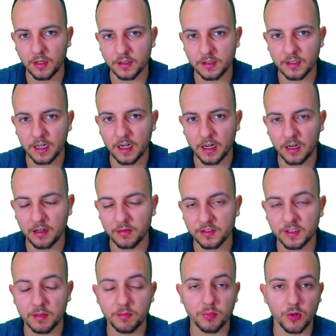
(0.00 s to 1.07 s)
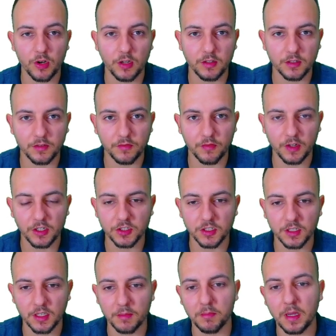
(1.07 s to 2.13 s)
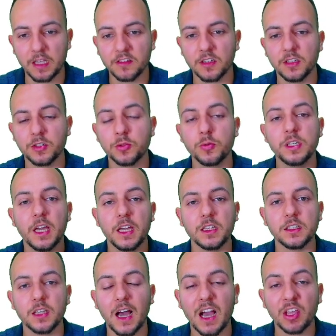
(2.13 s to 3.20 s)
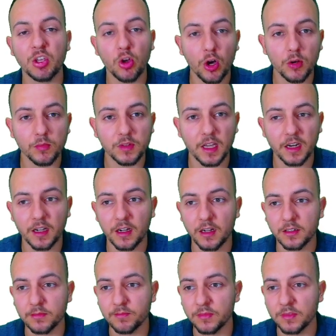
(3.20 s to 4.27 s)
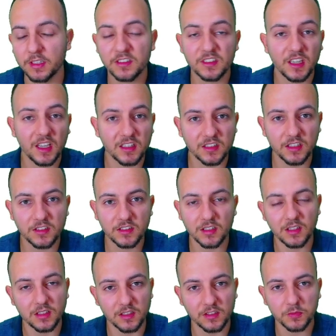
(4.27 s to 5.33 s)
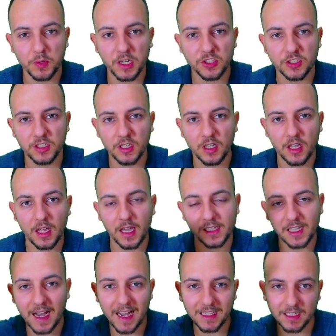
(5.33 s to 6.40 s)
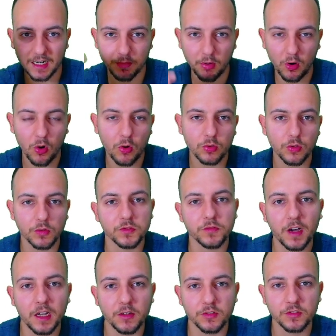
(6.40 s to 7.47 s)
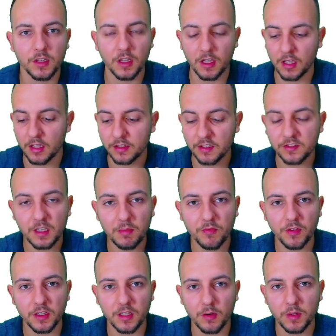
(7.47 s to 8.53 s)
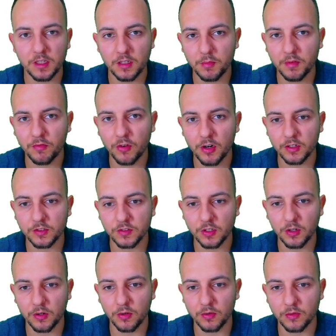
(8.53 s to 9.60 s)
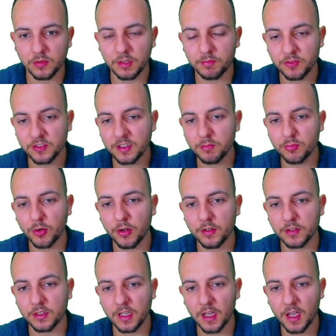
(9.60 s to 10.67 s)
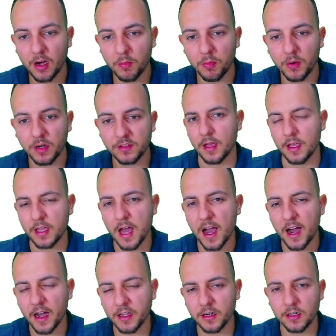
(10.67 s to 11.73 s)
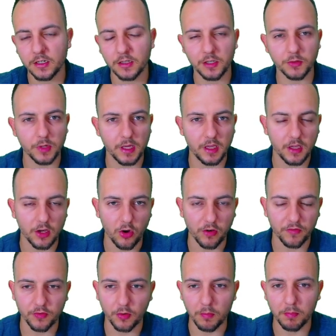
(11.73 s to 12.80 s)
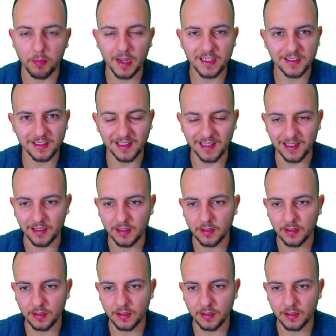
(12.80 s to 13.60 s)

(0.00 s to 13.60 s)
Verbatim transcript: the SUMPRODUCT function can basically create a column that doesn't exist in the spreadsheet and add up all those values. The same thing that we did before, so the SUMPRODUCT can help us in a higher degree of complexity.